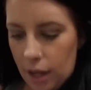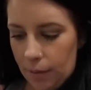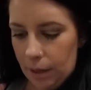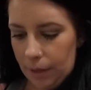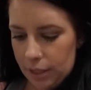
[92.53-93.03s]
I'm
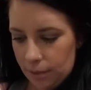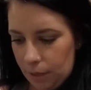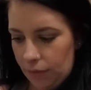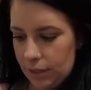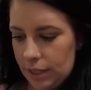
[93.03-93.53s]
gonna make some
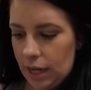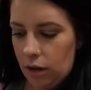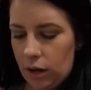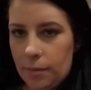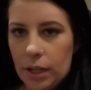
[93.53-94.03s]
breakfast
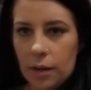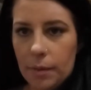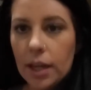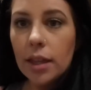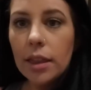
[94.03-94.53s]
now. I'm gonna
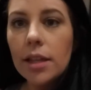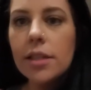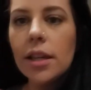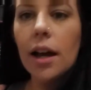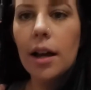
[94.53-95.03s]
make
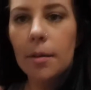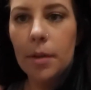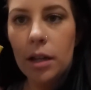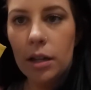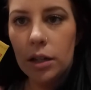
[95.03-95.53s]
this
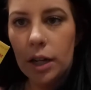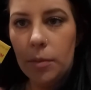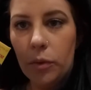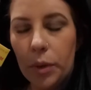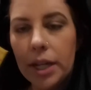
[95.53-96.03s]

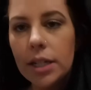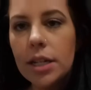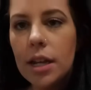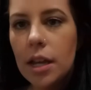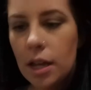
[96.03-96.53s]
cream of
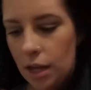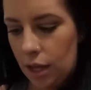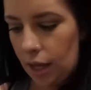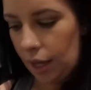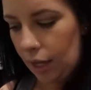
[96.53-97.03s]
wheat,
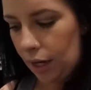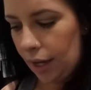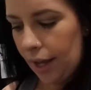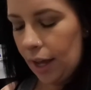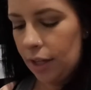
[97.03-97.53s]
and I
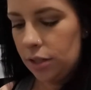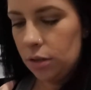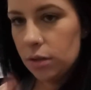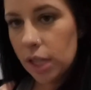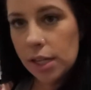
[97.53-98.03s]
had
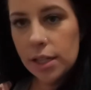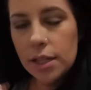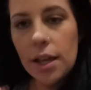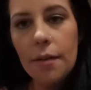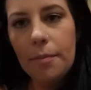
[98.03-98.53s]
2
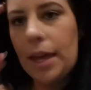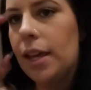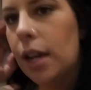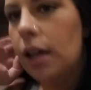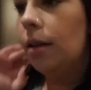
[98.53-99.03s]
slices of
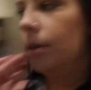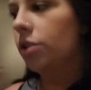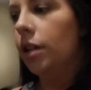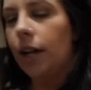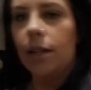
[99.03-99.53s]
bacon. I'm gonna
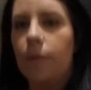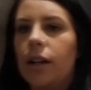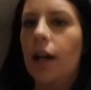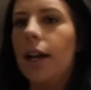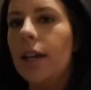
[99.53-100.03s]
show you guys what
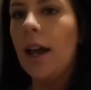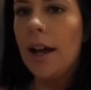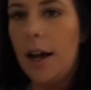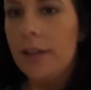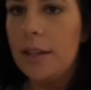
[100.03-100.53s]
kind. I
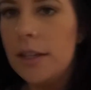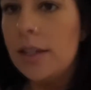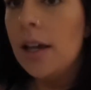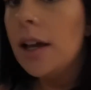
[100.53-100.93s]
got this